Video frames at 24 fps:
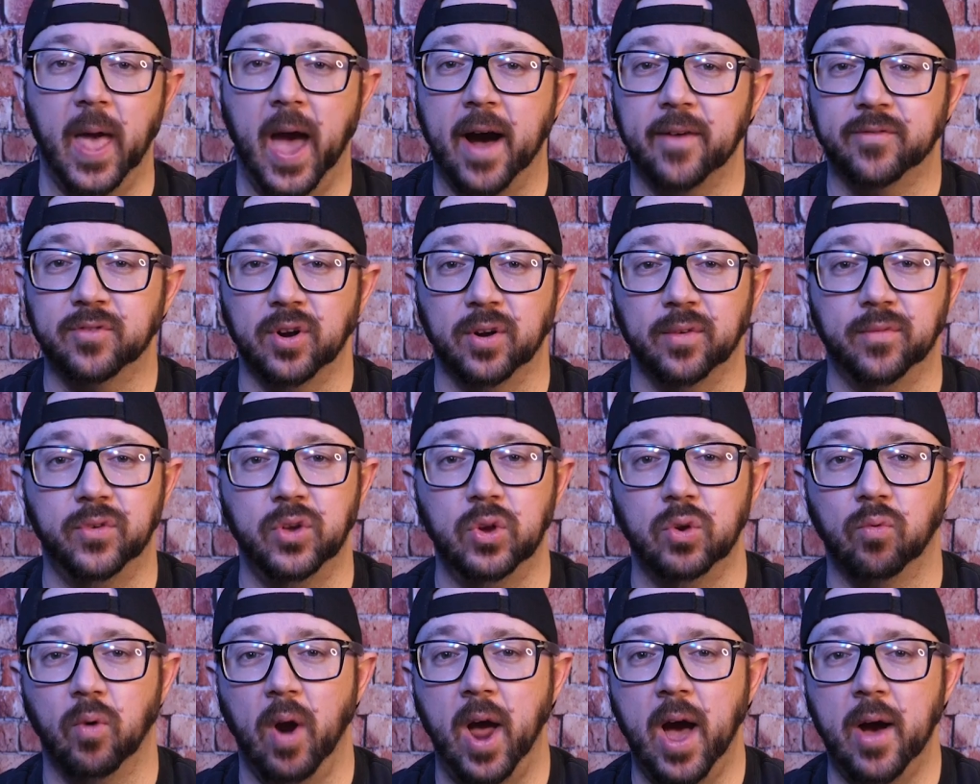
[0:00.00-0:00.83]
After a
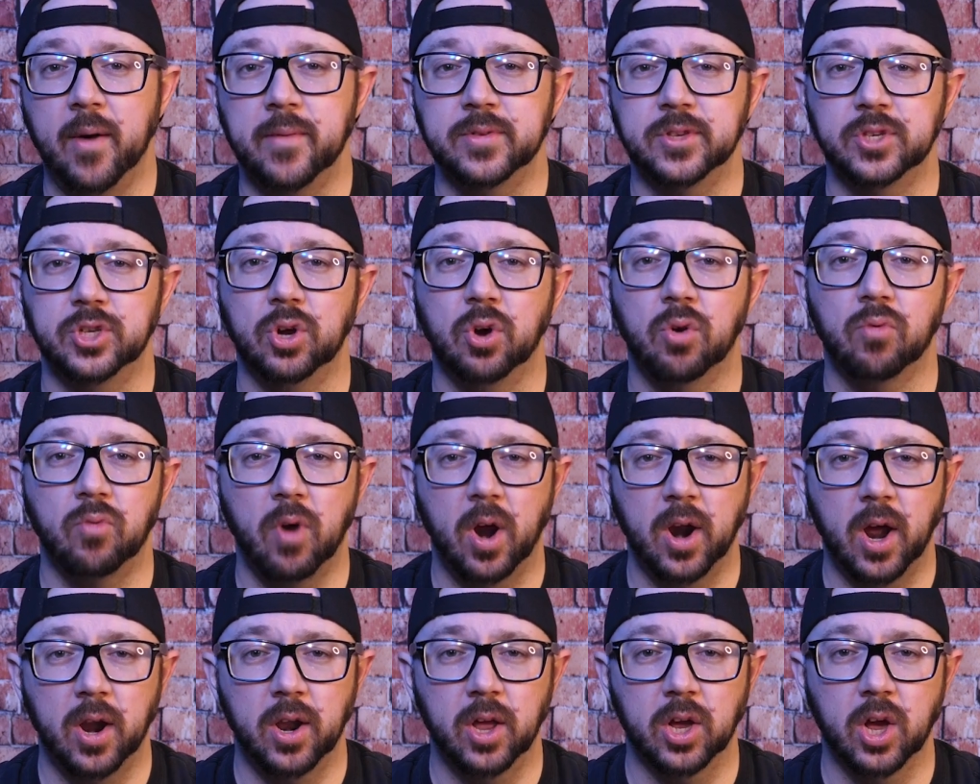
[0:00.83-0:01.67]
few rounds, you'll
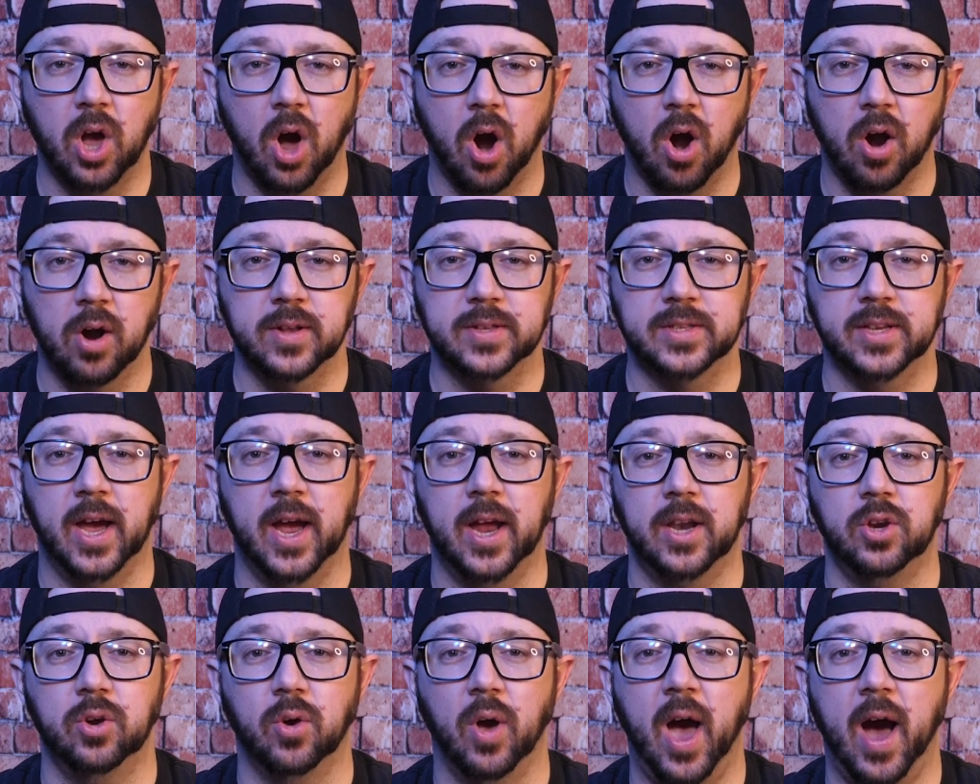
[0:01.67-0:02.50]
run out of cards
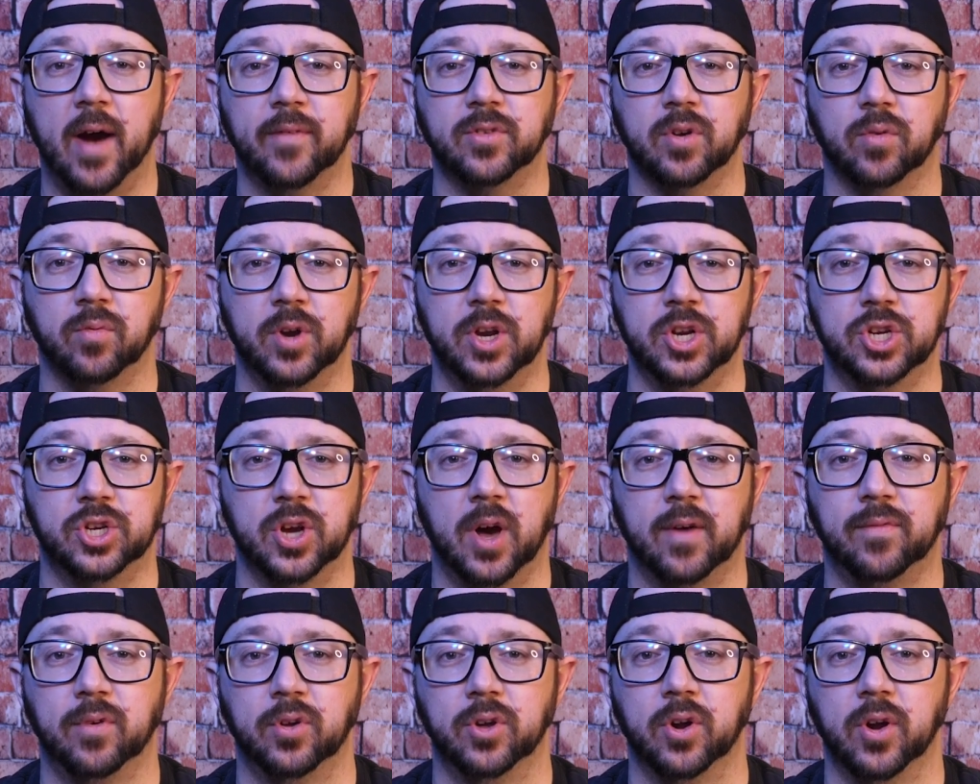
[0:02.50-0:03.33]
and you'll have to
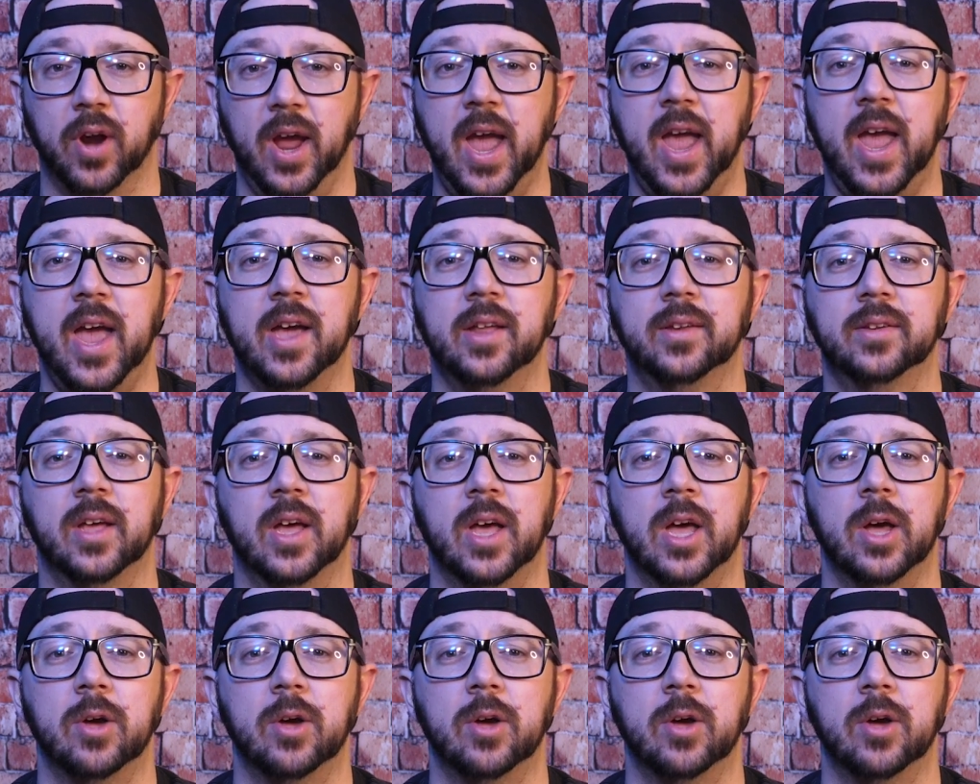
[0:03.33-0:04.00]
reshuffle your hand,